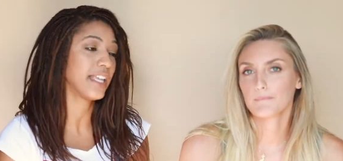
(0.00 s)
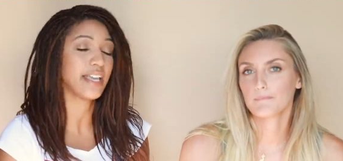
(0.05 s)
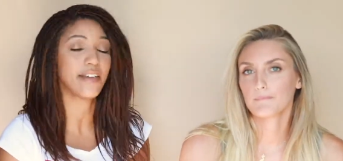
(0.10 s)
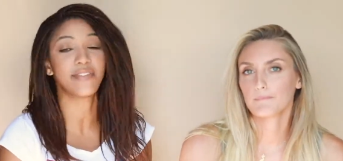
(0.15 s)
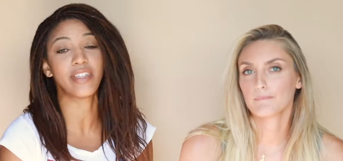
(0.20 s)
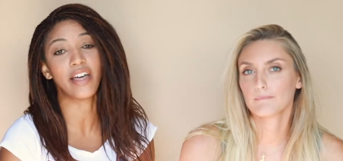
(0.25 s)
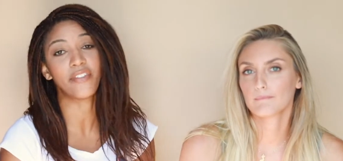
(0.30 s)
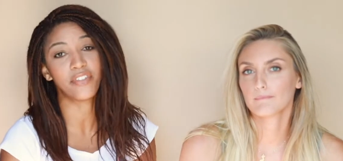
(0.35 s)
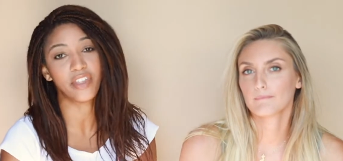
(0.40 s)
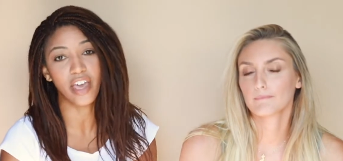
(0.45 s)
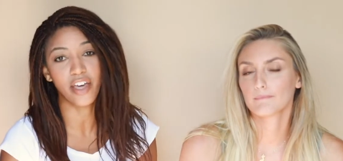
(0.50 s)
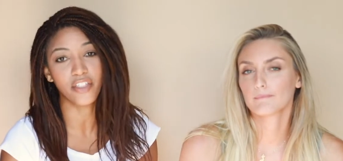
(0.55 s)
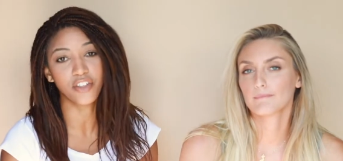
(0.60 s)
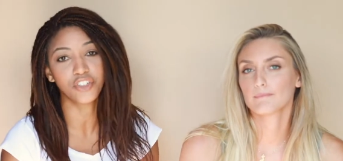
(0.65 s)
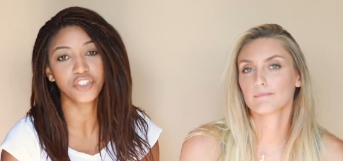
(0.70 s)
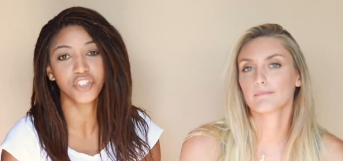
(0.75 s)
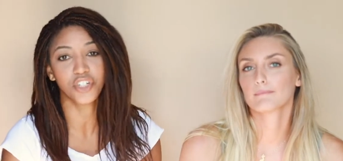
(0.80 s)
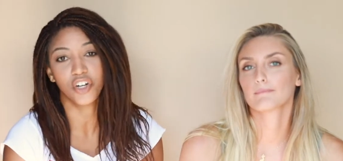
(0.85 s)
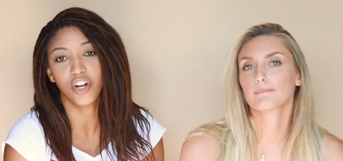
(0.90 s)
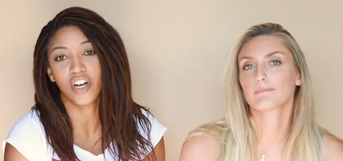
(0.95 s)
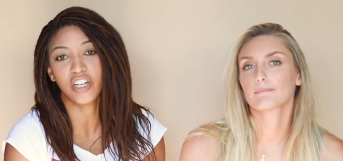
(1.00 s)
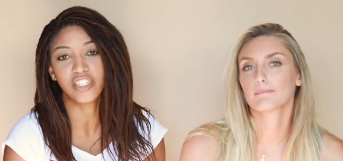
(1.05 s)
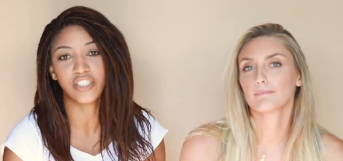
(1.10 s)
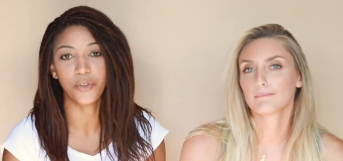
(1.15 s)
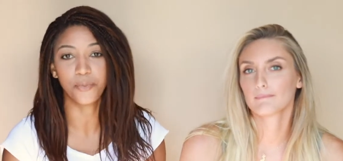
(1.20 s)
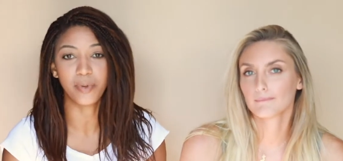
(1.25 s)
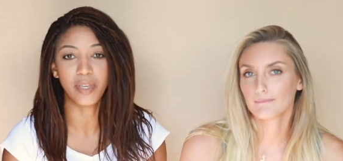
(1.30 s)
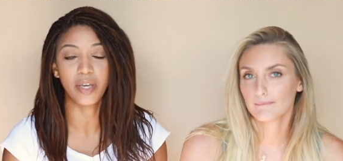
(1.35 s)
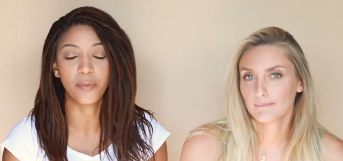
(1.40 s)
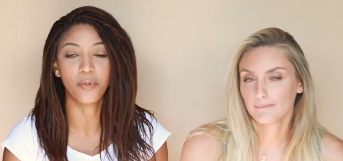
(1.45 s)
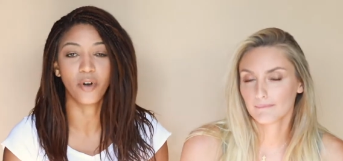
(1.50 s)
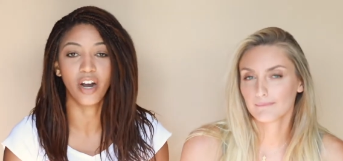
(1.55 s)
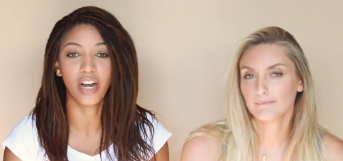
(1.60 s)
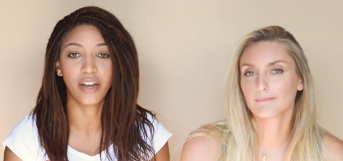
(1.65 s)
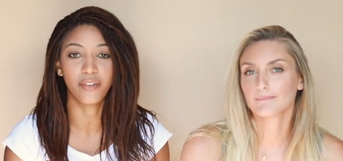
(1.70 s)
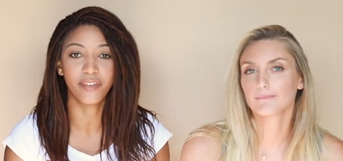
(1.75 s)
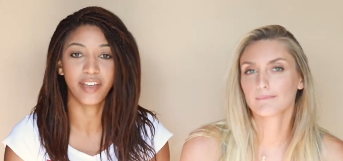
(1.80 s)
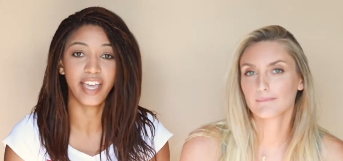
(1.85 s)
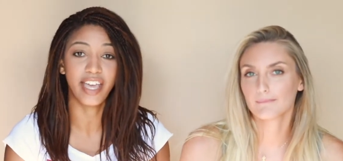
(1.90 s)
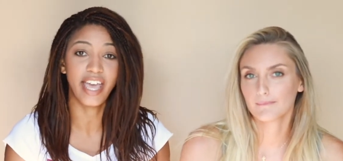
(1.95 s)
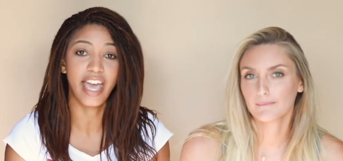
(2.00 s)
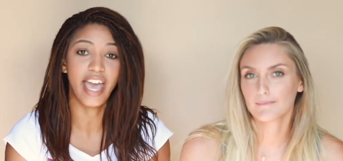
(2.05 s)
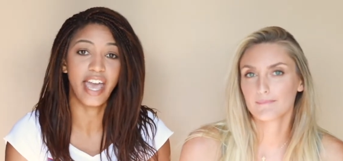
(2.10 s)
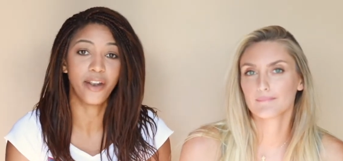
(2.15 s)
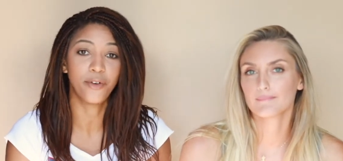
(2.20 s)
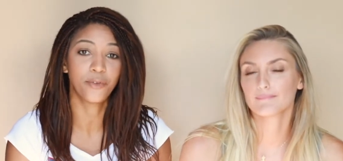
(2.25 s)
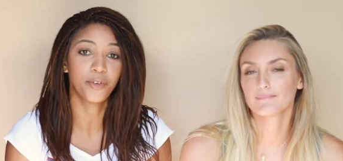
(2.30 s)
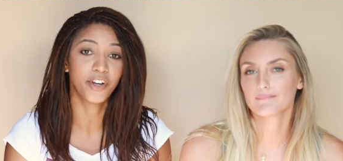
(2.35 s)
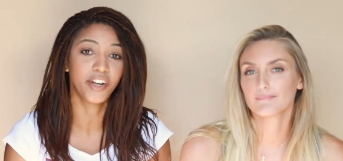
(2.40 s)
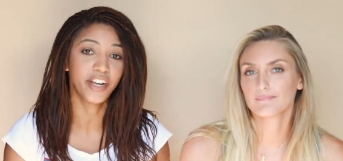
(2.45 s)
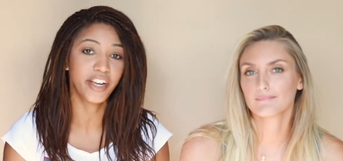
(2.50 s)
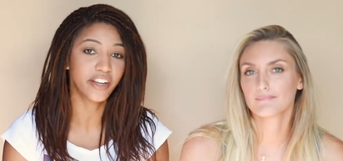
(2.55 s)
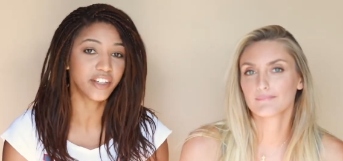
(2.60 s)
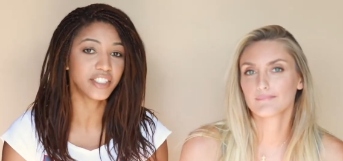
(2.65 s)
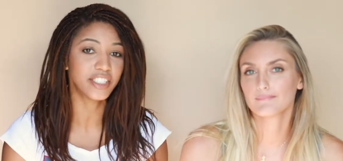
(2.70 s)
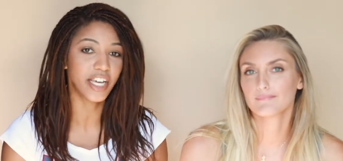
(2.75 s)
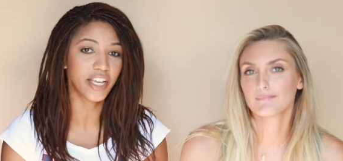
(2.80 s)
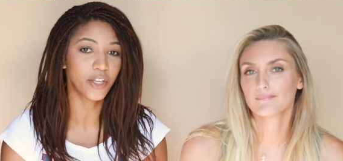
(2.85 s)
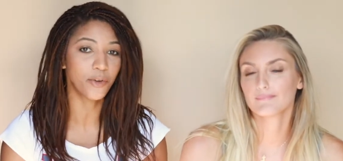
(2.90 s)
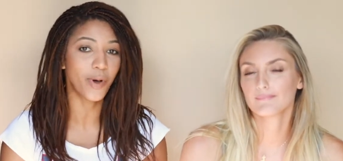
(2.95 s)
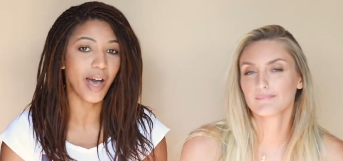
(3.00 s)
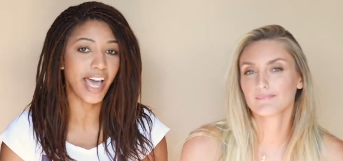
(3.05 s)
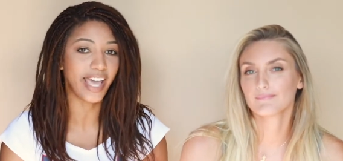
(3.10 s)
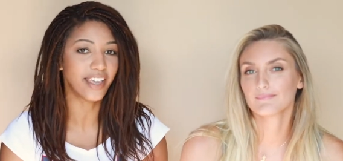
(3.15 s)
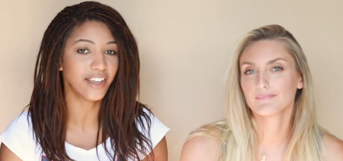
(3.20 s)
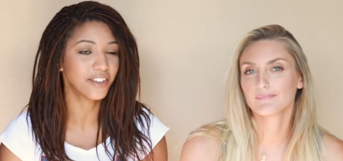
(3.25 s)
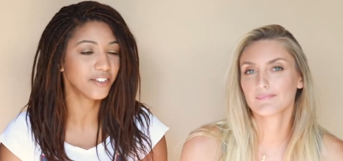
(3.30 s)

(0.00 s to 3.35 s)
Speaker 1: believe that the other should also be a part of it, and we're here to tell you why.